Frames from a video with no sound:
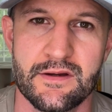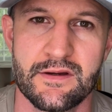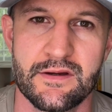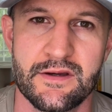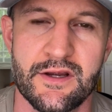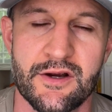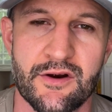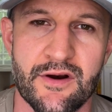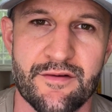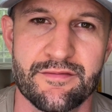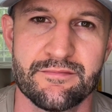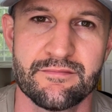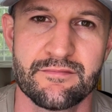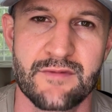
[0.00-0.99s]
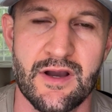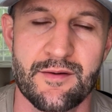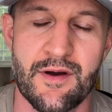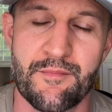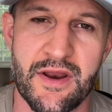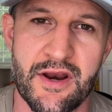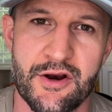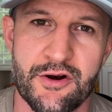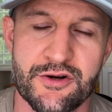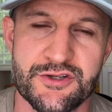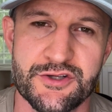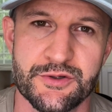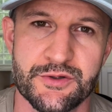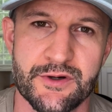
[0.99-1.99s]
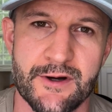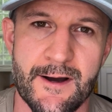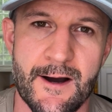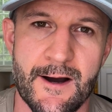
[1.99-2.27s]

here in a minute or two.